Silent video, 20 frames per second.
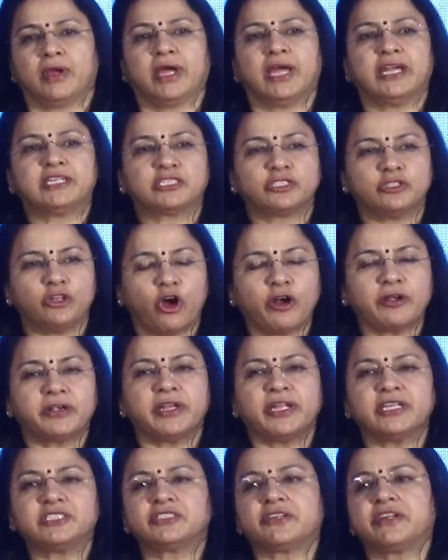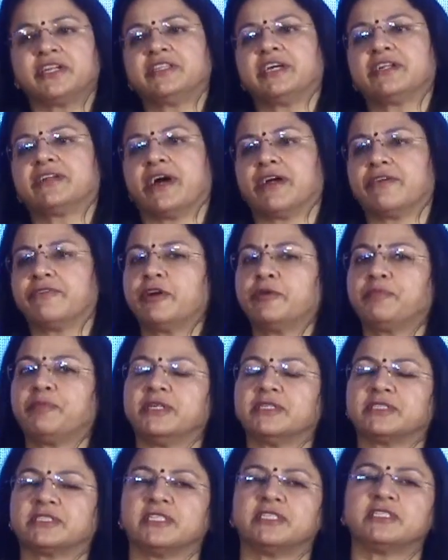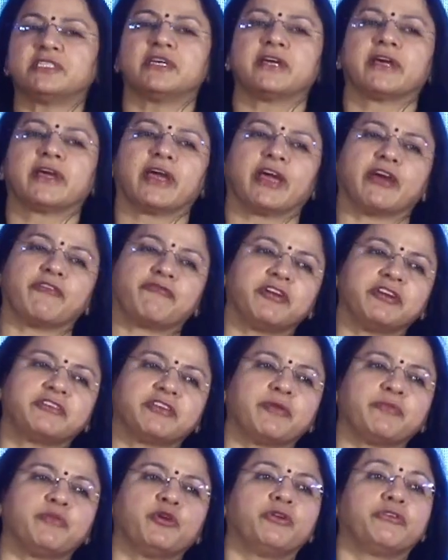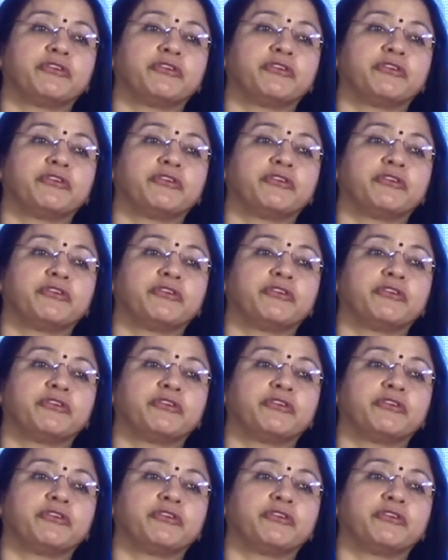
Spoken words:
It's not necessary that 100% every time